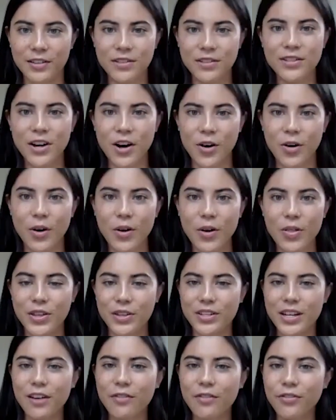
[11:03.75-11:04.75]
So the
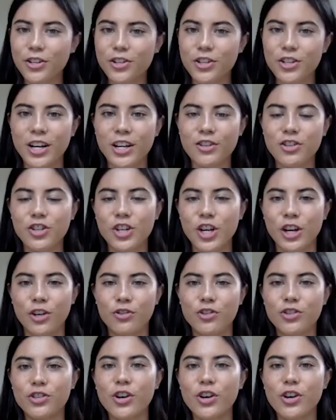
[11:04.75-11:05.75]
definition has changed
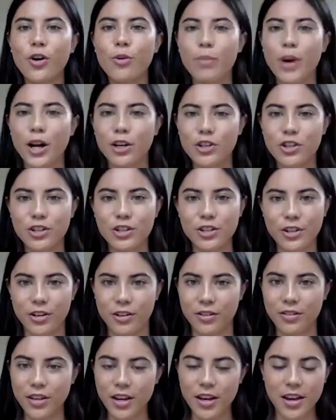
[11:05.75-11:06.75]
so much
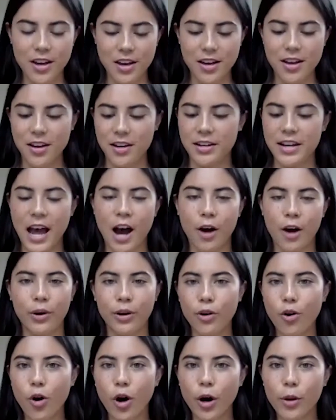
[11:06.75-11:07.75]
to now
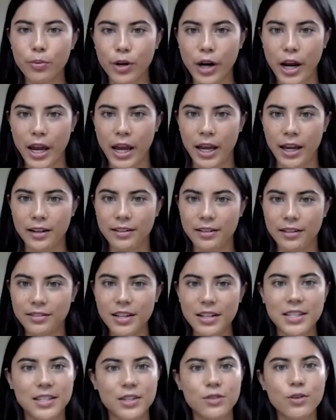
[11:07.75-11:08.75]
incorporate
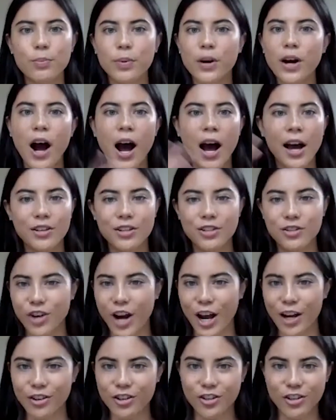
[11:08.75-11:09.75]
super high
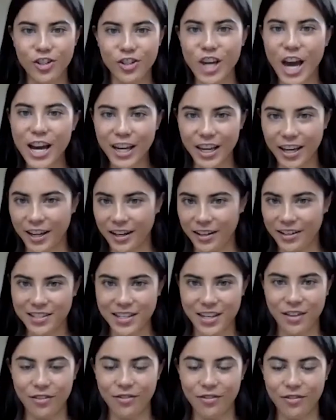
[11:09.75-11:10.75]
stretch jeggings
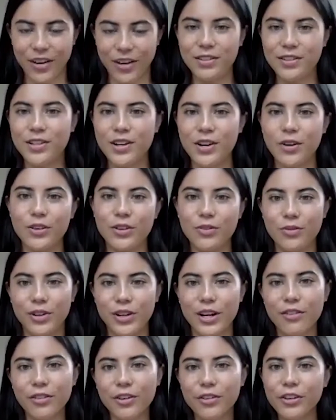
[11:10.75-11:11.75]
even. So we
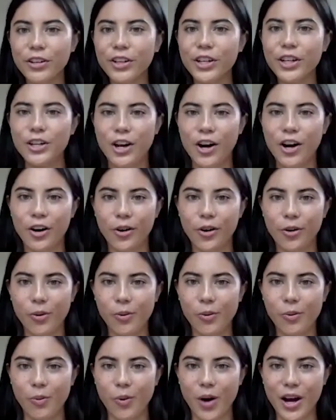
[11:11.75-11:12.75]
never really know
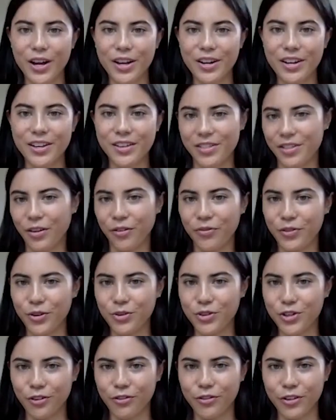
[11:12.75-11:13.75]
what the
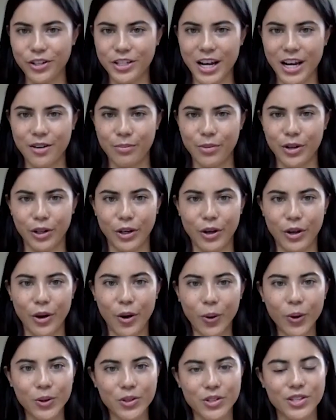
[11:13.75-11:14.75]
future for denim really
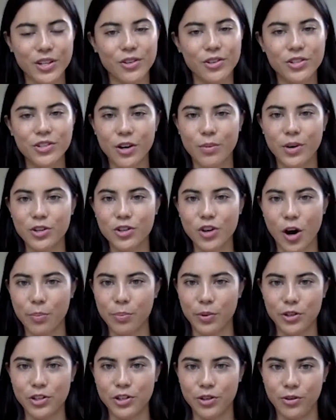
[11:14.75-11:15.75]
holds. There's so much
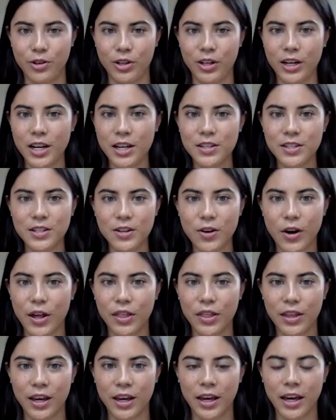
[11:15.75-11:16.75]
opportunity. So I
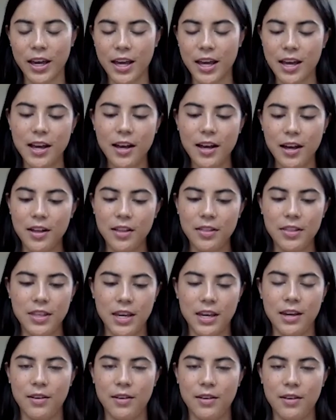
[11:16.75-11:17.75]
think
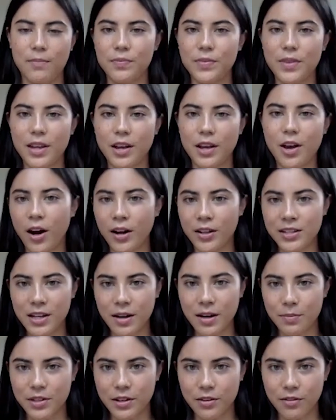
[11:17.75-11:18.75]
the
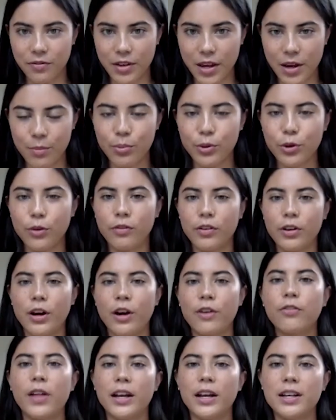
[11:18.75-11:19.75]
concept of improving our
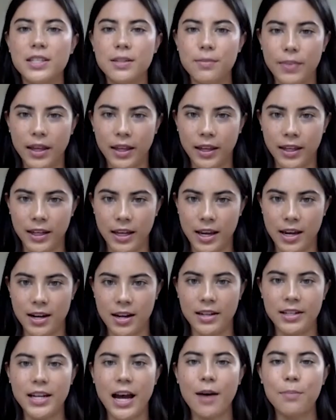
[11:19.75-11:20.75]
flexibility and
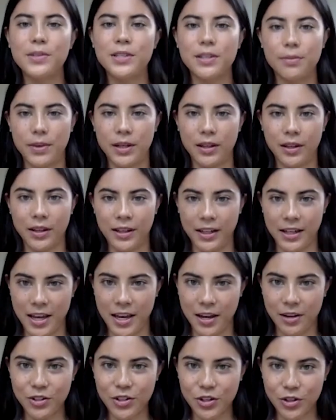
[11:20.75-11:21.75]

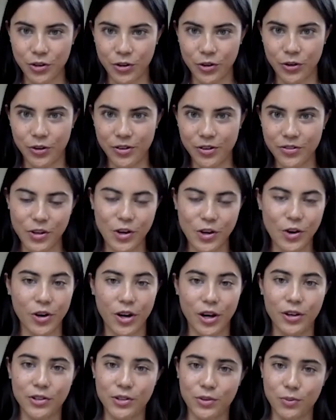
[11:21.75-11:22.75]
adaptability to yoga
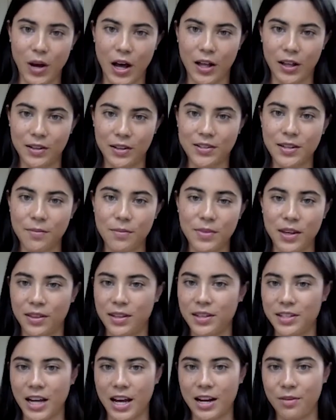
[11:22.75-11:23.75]
as well is something the
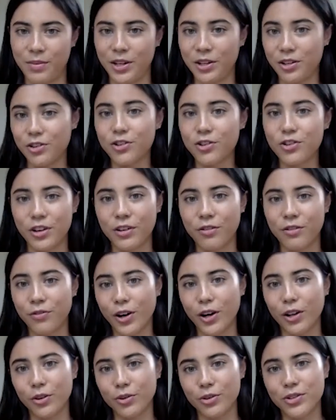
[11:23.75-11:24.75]
denim industry can
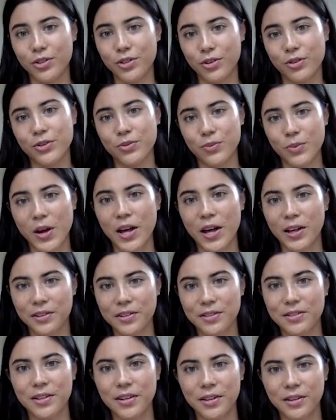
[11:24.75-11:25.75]
follow suit as well.
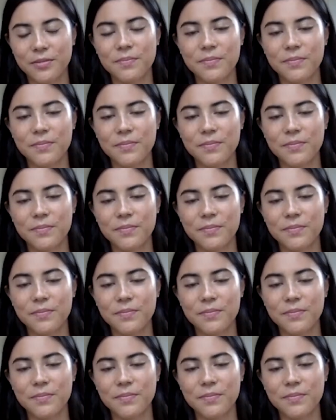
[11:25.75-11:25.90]
So, yeah.